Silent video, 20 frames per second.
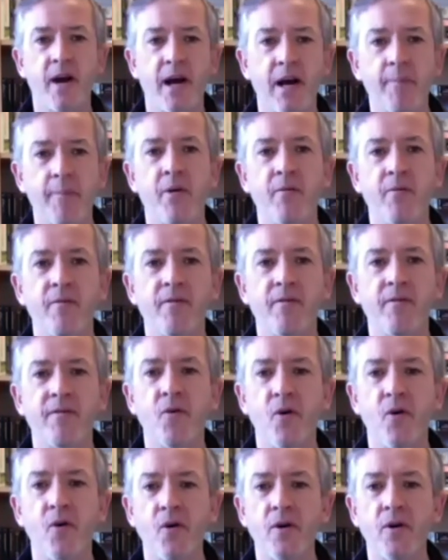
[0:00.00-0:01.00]
up on
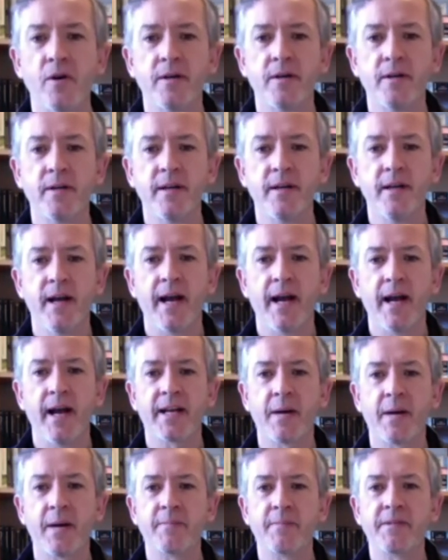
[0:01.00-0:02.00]
four and
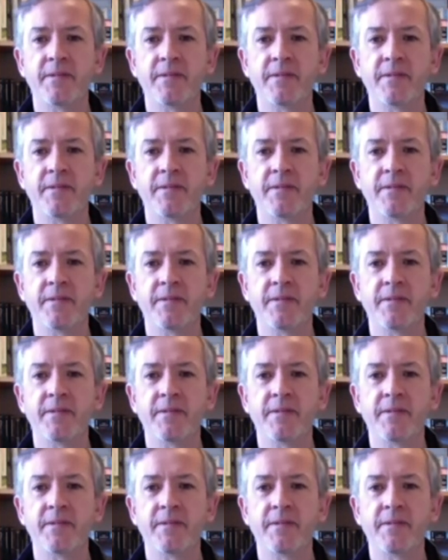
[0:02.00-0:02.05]
come